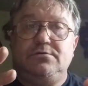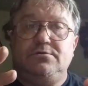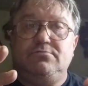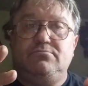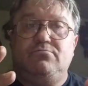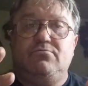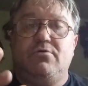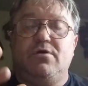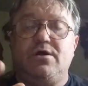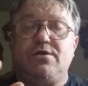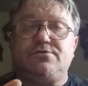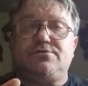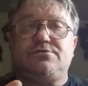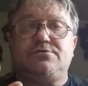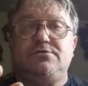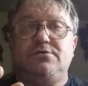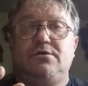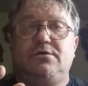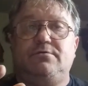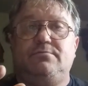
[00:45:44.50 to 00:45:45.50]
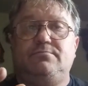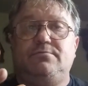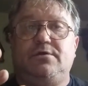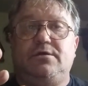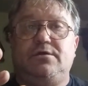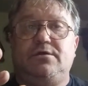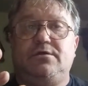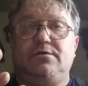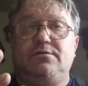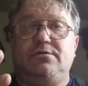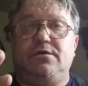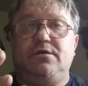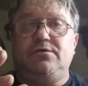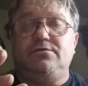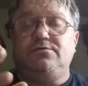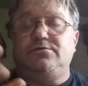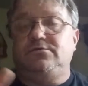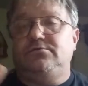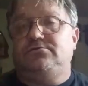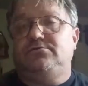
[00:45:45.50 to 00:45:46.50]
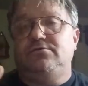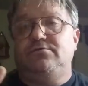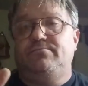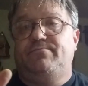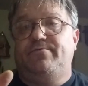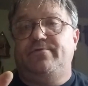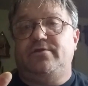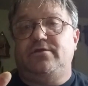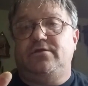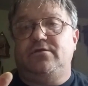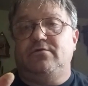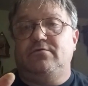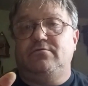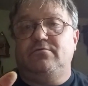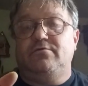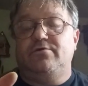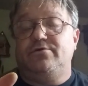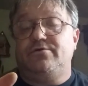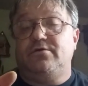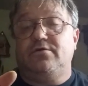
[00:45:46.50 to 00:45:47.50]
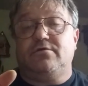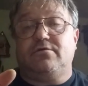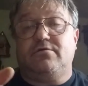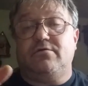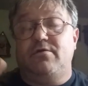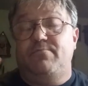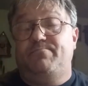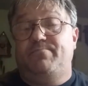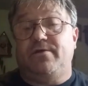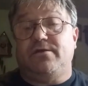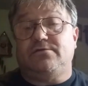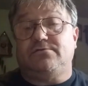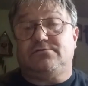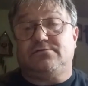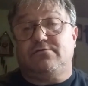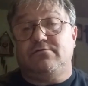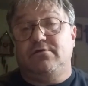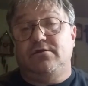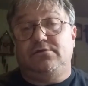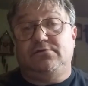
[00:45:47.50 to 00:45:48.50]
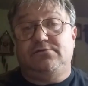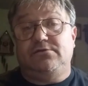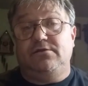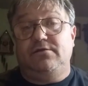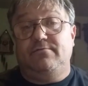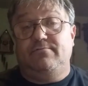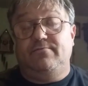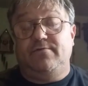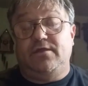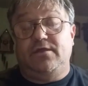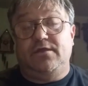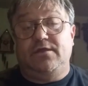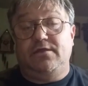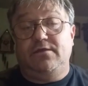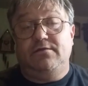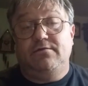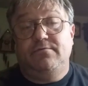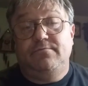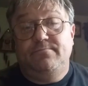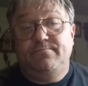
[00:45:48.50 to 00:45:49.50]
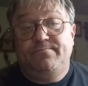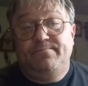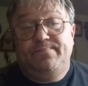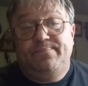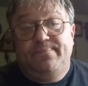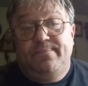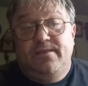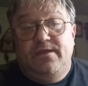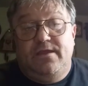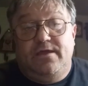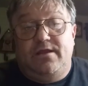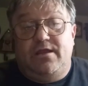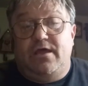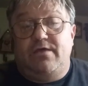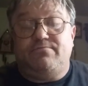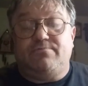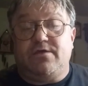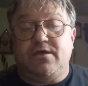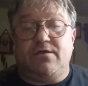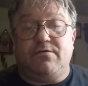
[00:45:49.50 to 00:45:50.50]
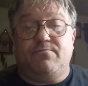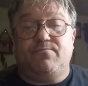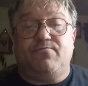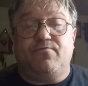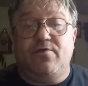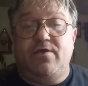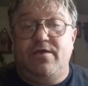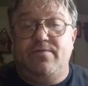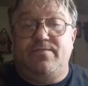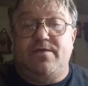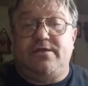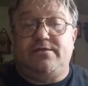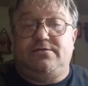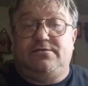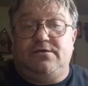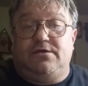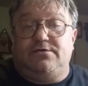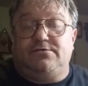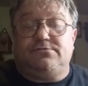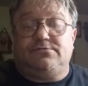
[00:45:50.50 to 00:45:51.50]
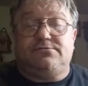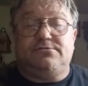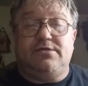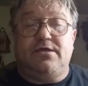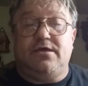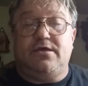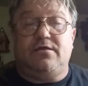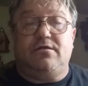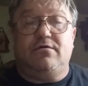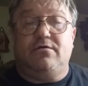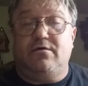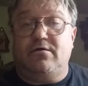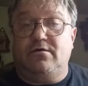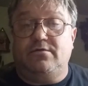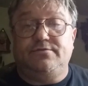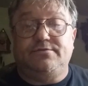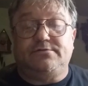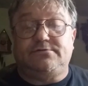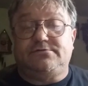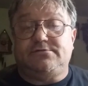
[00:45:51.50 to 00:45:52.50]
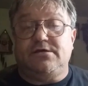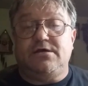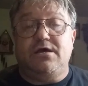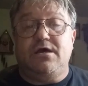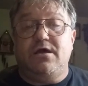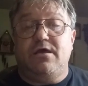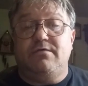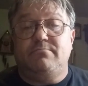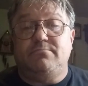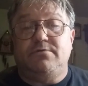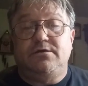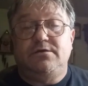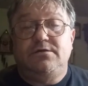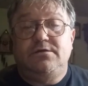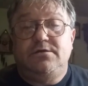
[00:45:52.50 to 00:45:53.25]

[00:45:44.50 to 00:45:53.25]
watching a, a, a, YouTube video on your great big screen TV. And I've got a friend that does that all the time.